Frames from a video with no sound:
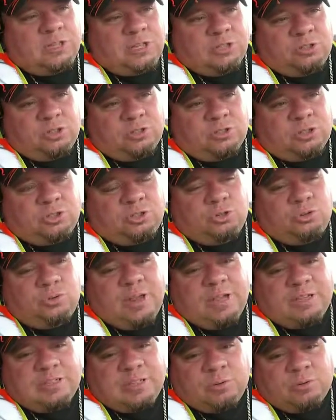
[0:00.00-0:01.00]
I took the 2
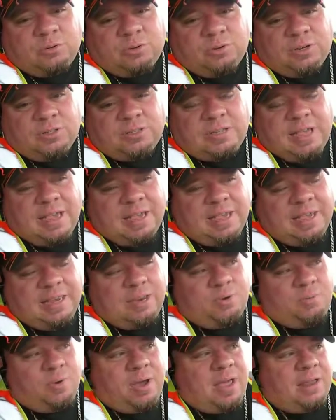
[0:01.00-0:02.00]
days I was going to take
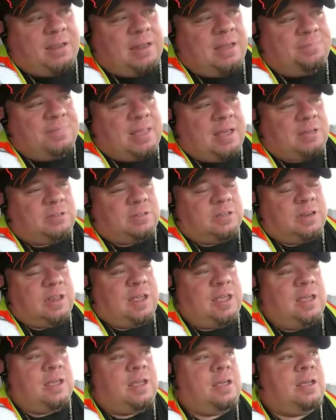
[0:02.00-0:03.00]
anyway. I left out
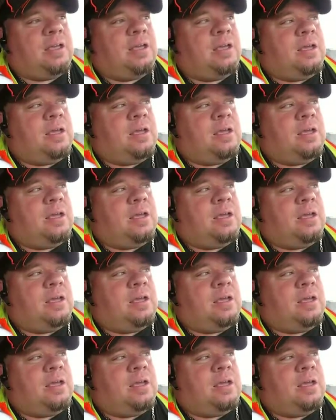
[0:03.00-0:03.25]
today.